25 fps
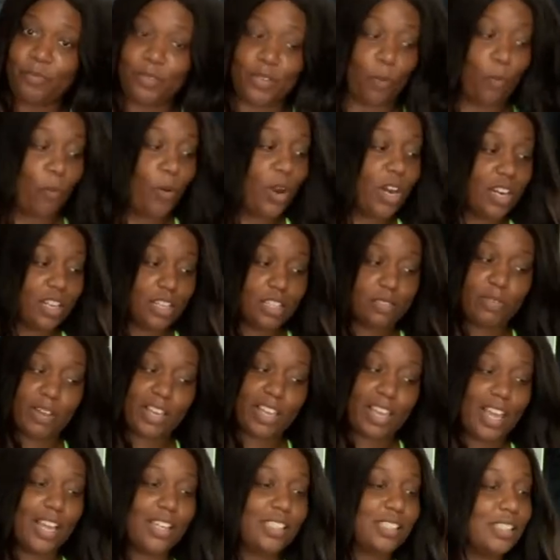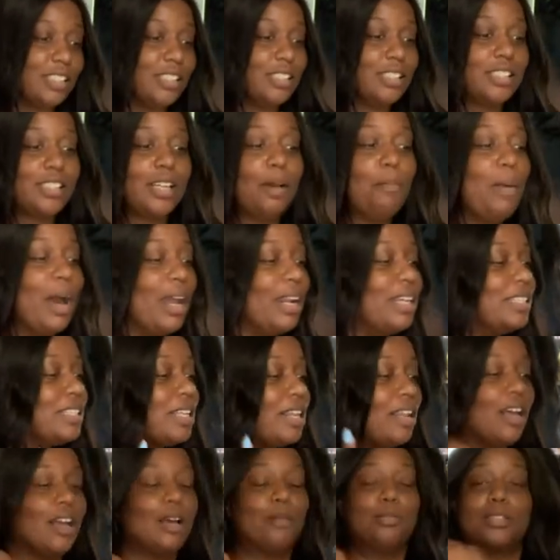One of these vacations, somebody's
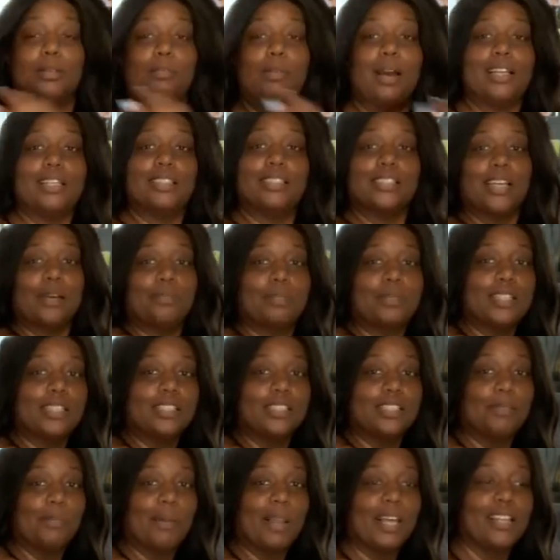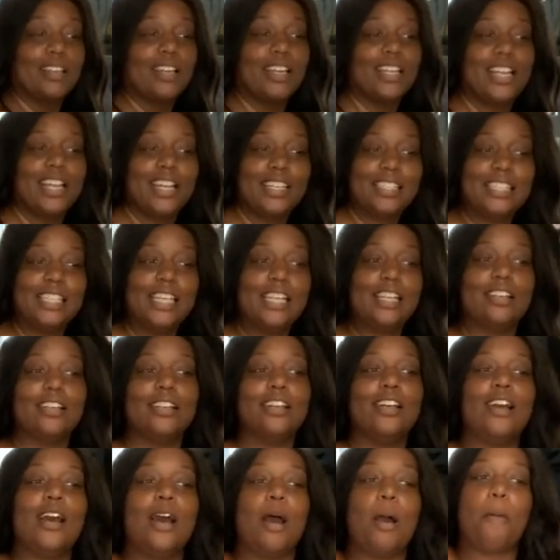club, somebody's something. She's like, look at that cheetah
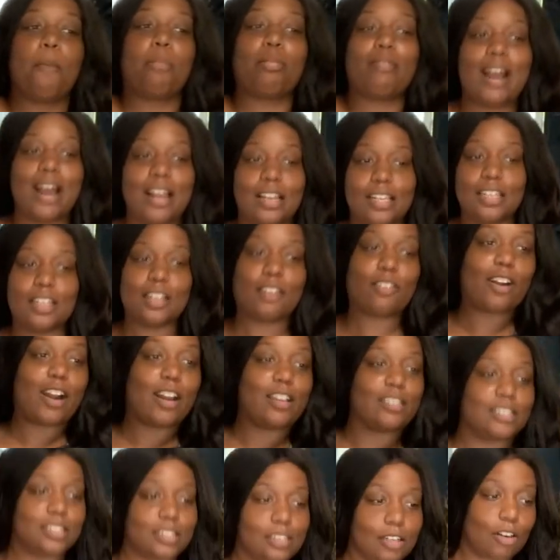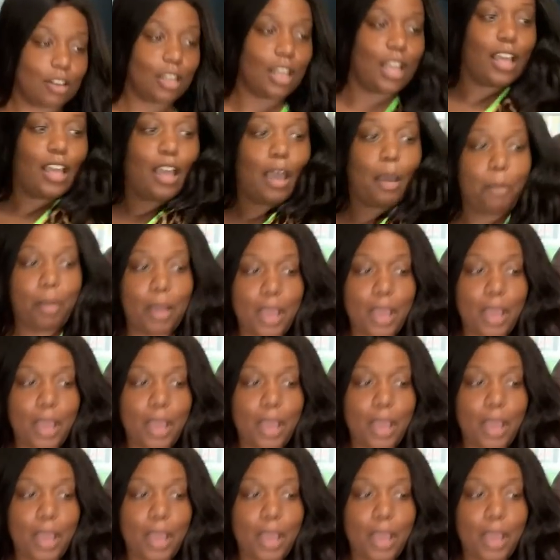prowling across the club.